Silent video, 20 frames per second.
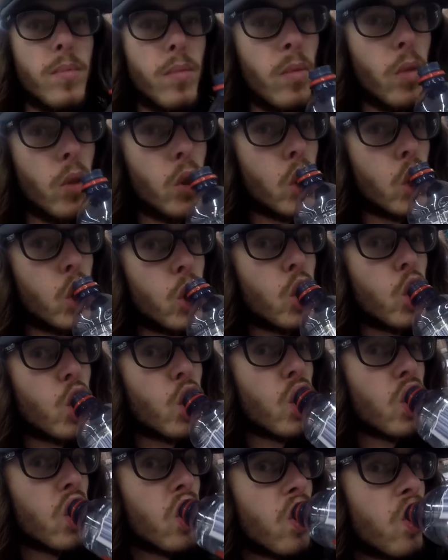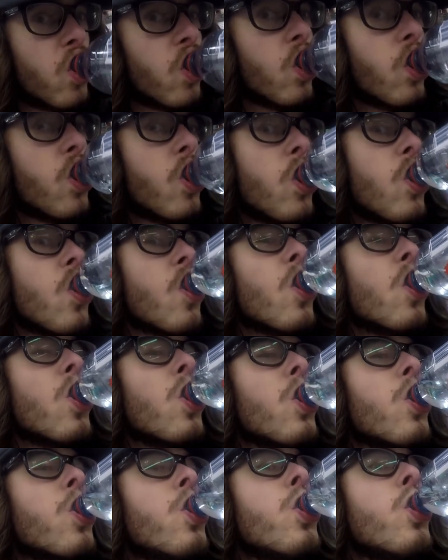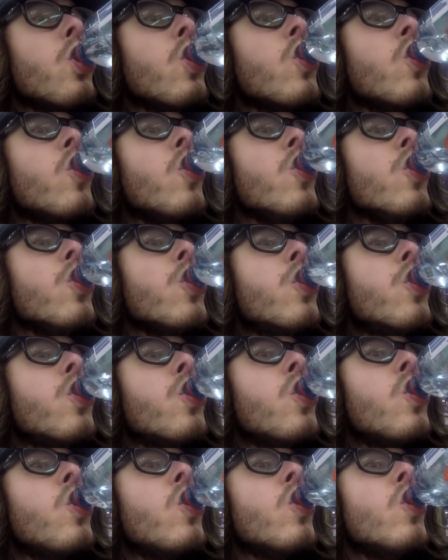(silence)